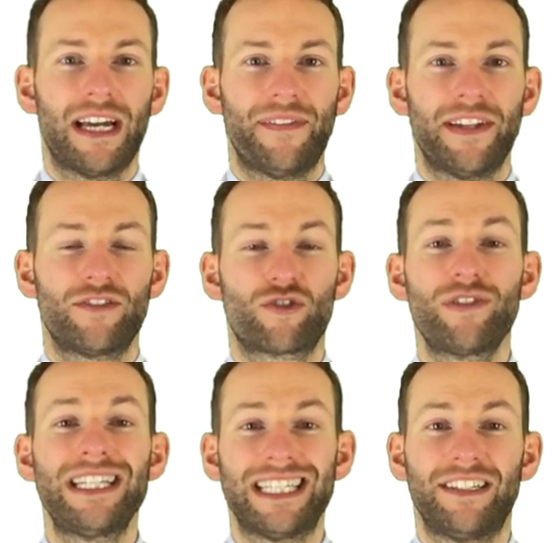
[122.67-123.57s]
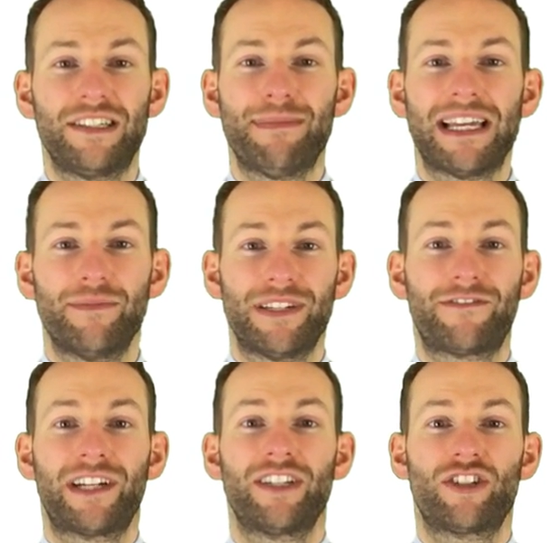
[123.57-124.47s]
and then treated to make them
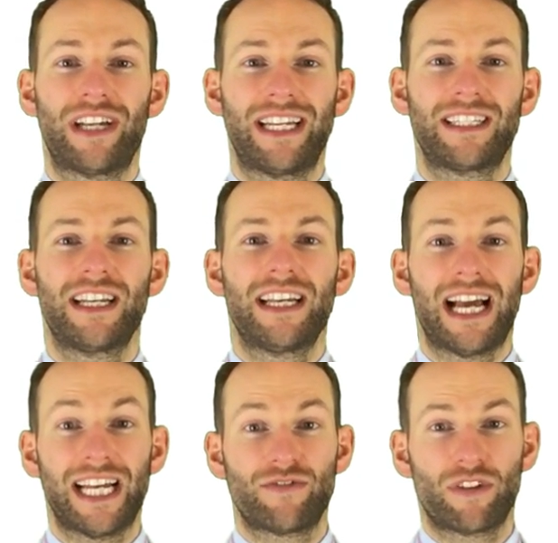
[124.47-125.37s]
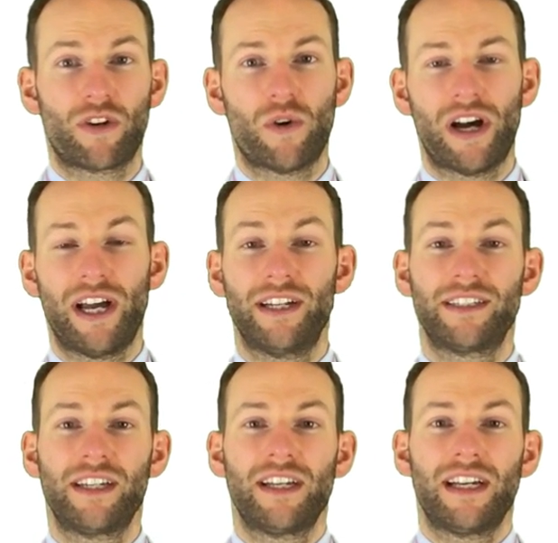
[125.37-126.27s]
differentiate as required.
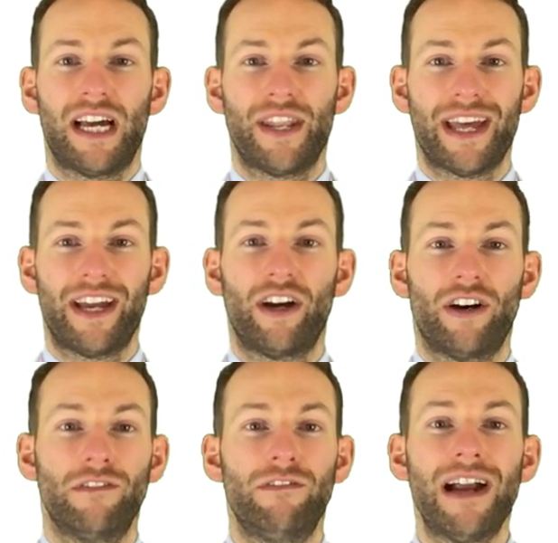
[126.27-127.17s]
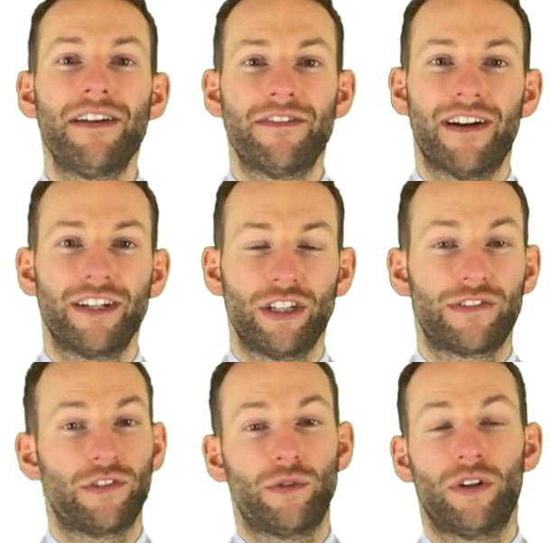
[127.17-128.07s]
And they are very, very
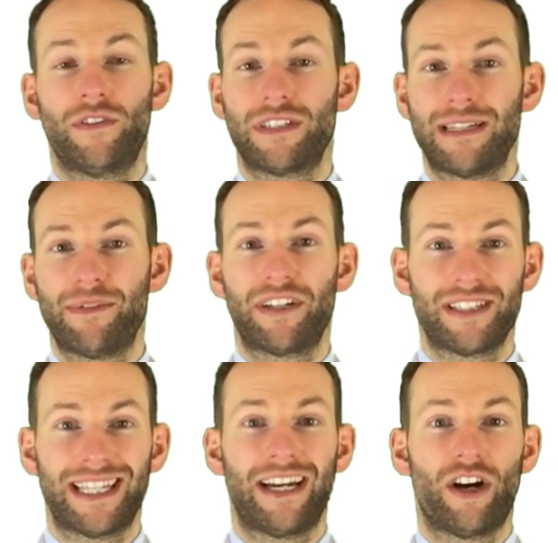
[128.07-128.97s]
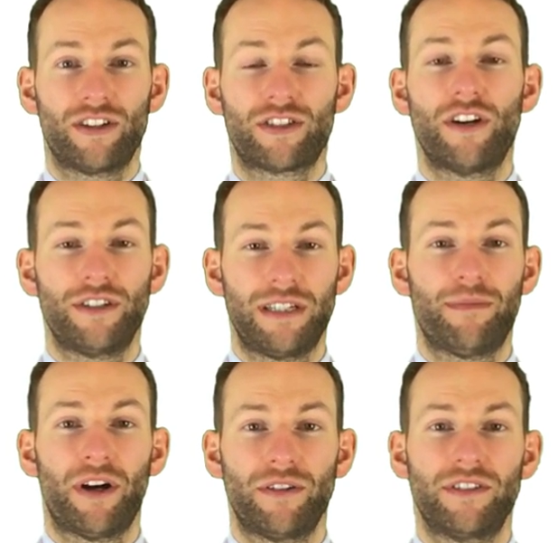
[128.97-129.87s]
useful, obviously, because they are
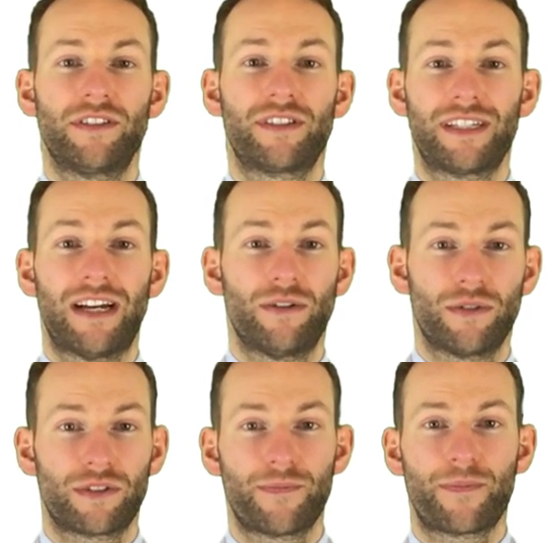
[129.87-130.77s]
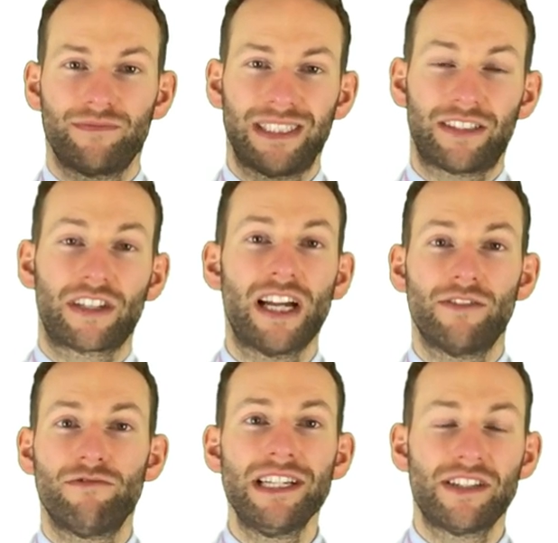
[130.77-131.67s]
totipotent cells. This kind
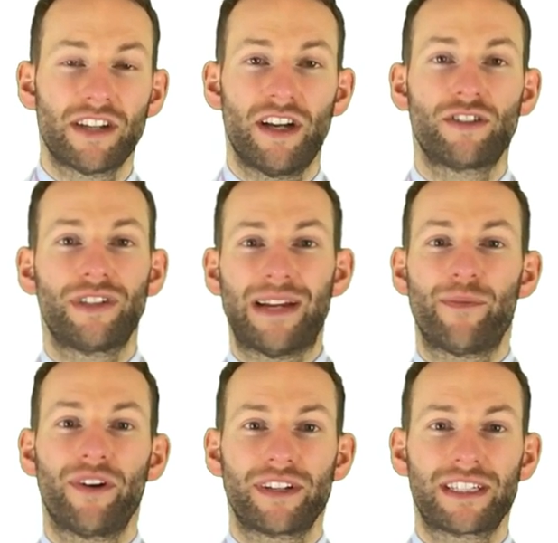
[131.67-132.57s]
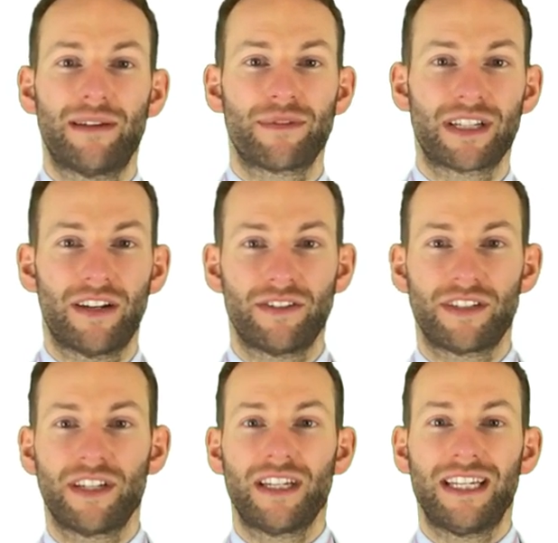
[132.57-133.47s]
of research on embryonic stem
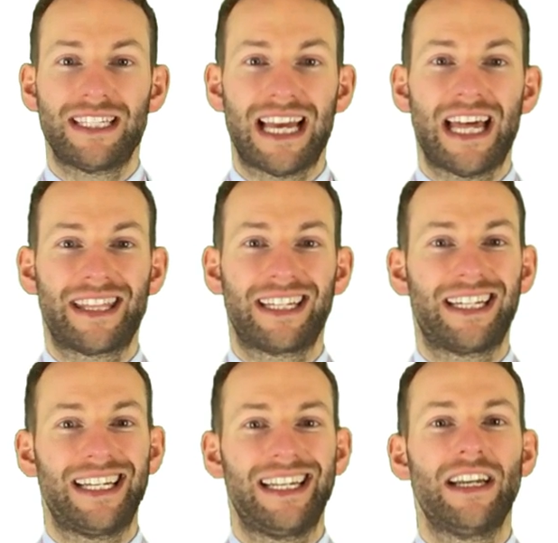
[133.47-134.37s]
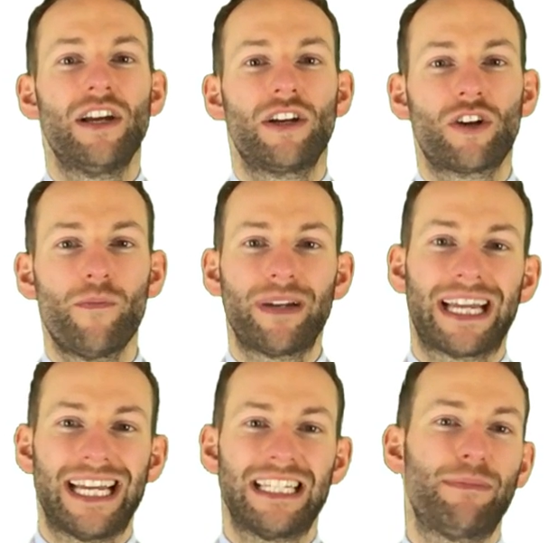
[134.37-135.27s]
cells is ethically
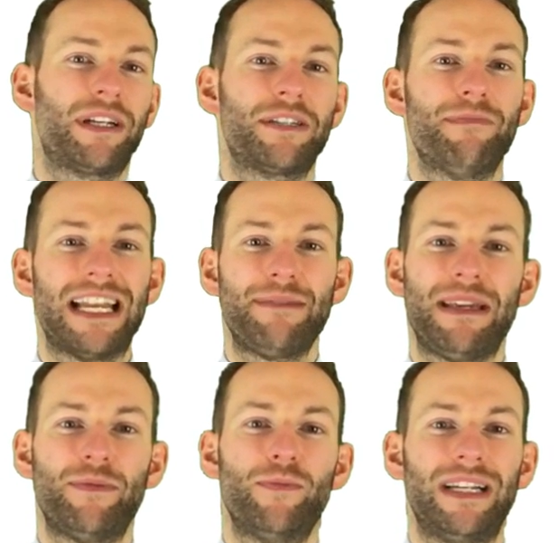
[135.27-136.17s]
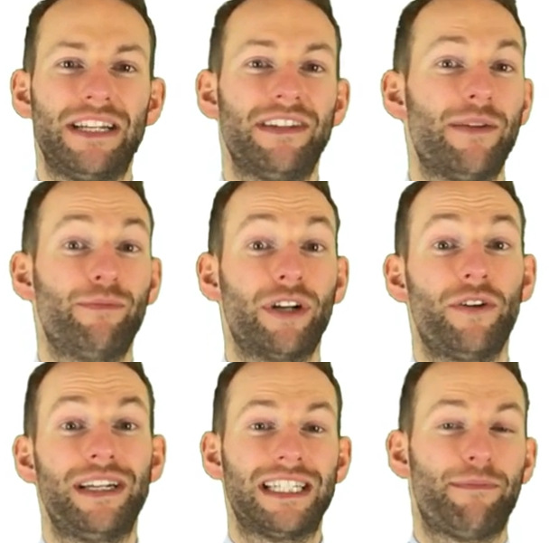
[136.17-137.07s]
complicated because many people believe an
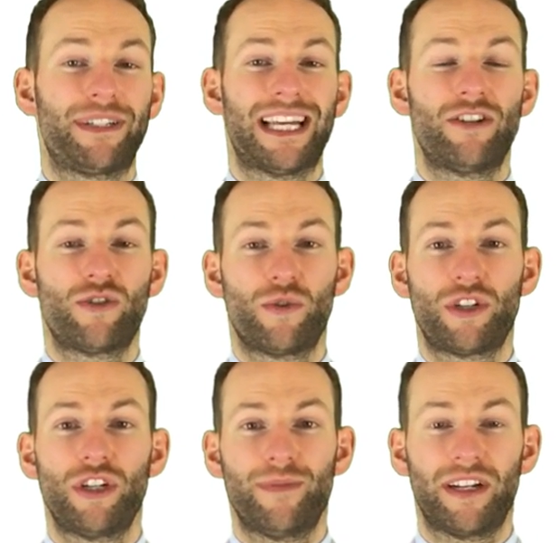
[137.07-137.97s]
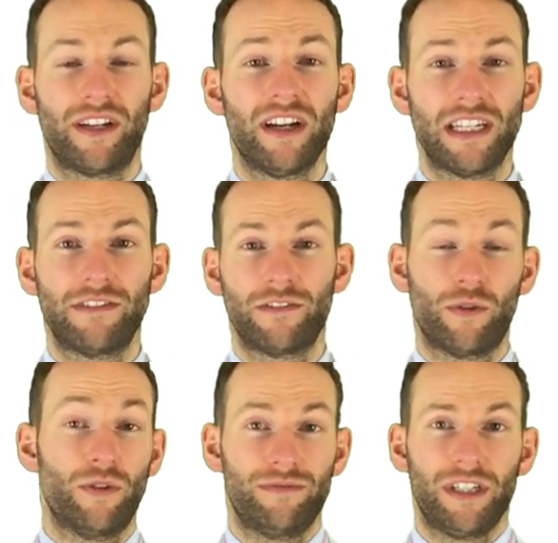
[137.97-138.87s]
embryo is a potential human life
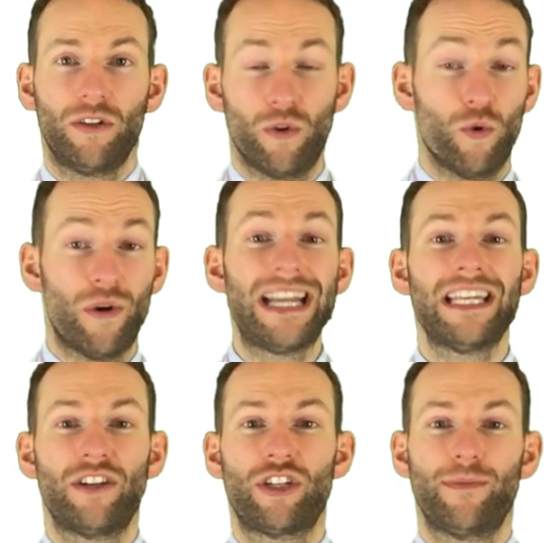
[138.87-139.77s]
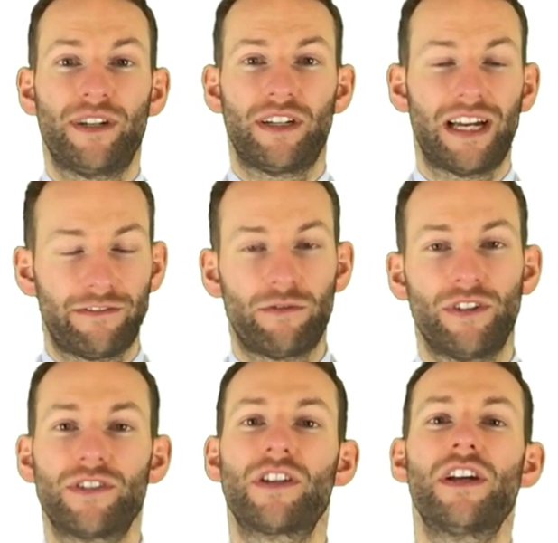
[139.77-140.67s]
or already a human life
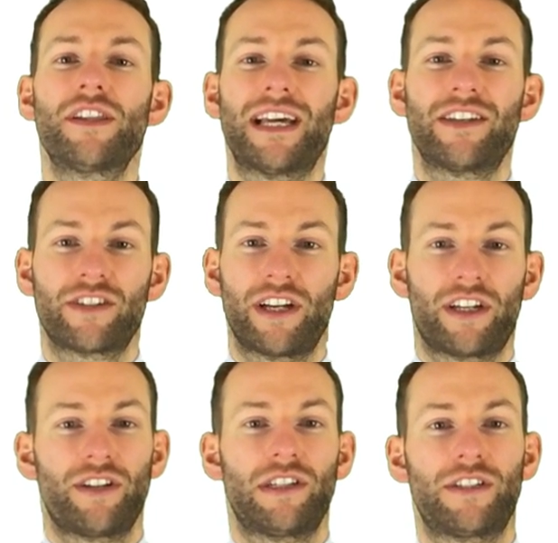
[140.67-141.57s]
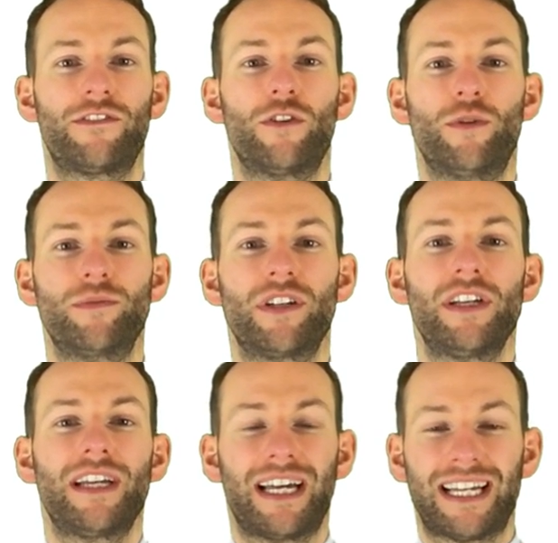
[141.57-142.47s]
once that zygote is formed
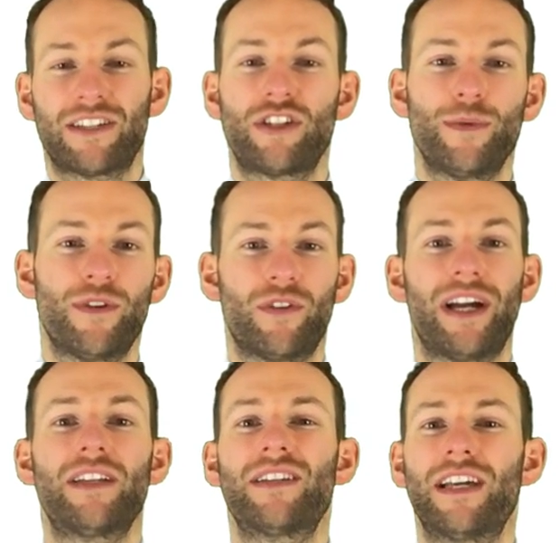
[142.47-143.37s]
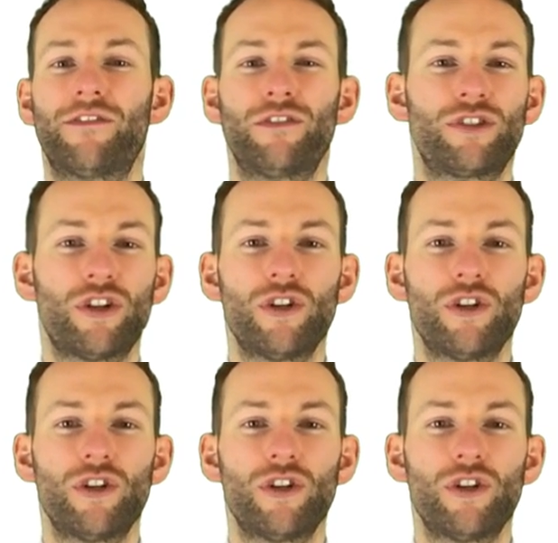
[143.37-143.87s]
and has human rights and therefore should